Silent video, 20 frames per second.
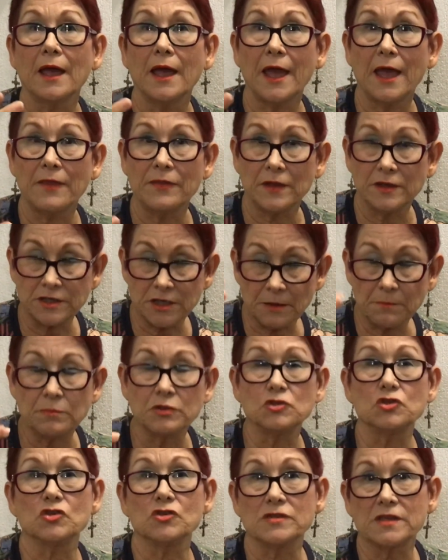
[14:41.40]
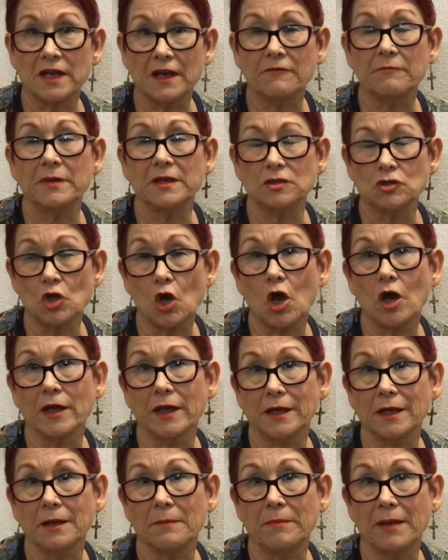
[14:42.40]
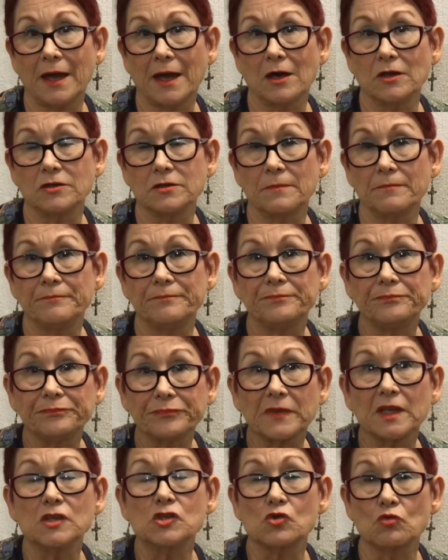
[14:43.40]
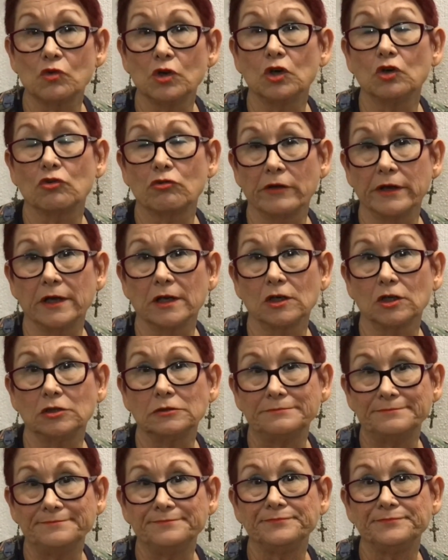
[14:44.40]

and the temperatures that I've been talking about. It's real critical.